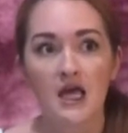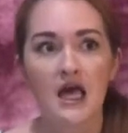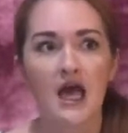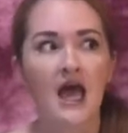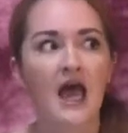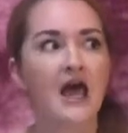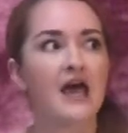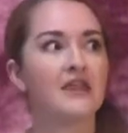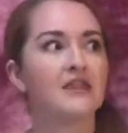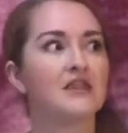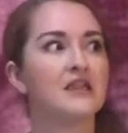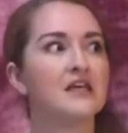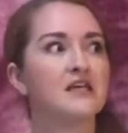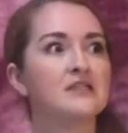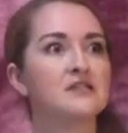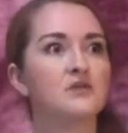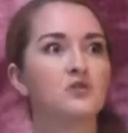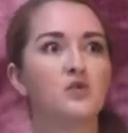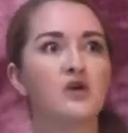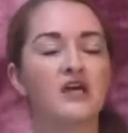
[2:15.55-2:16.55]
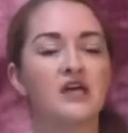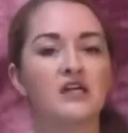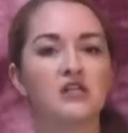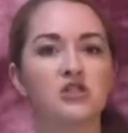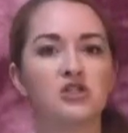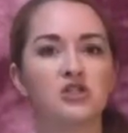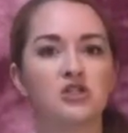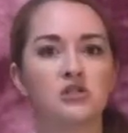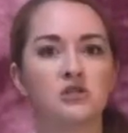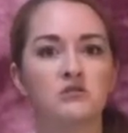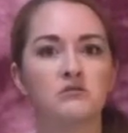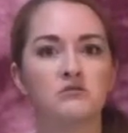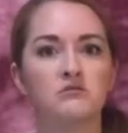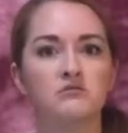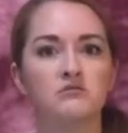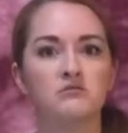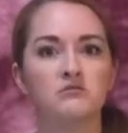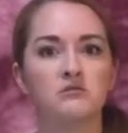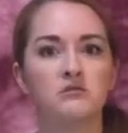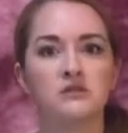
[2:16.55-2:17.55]
And this witch
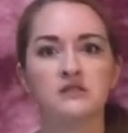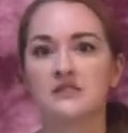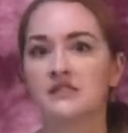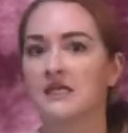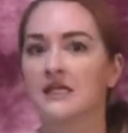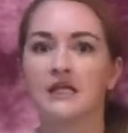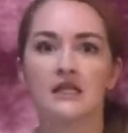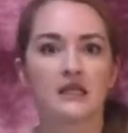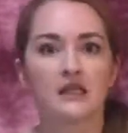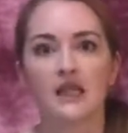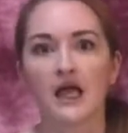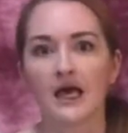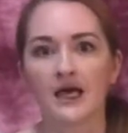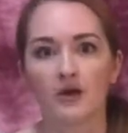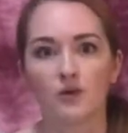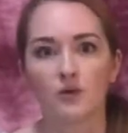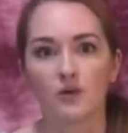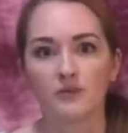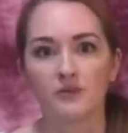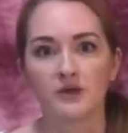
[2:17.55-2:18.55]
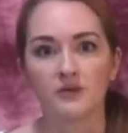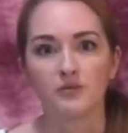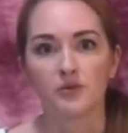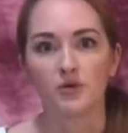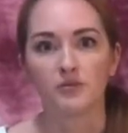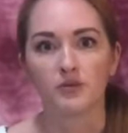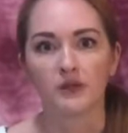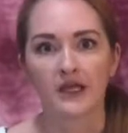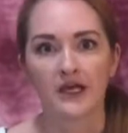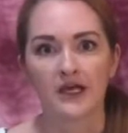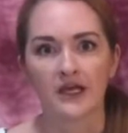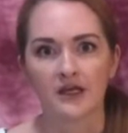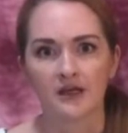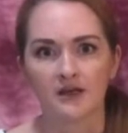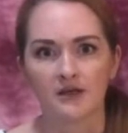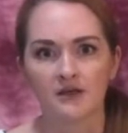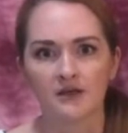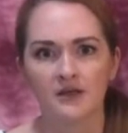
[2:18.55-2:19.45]
didn't like when people played.